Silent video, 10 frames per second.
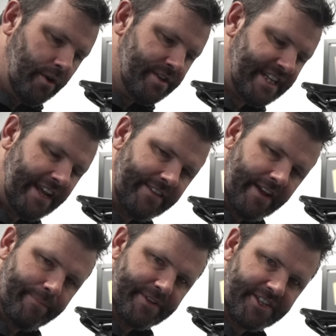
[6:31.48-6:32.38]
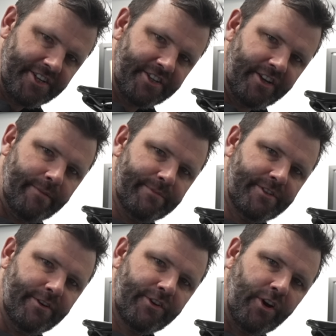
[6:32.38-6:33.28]
set their position up
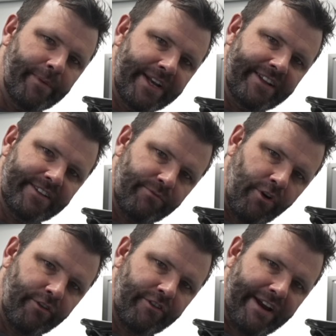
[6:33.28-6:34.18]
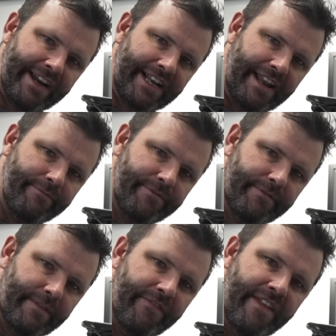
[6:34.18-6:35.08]
to accommodate the wrong crank length
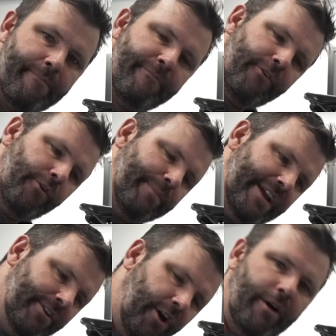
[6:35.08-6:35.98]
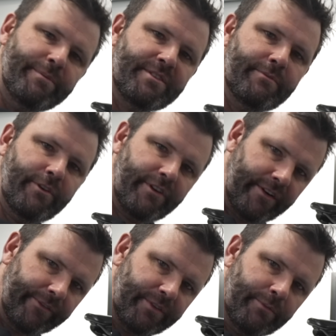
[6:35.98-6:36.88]
and therefore be not optimal, not
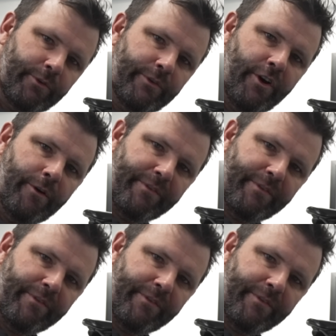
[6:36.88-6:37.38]
comfortable, and not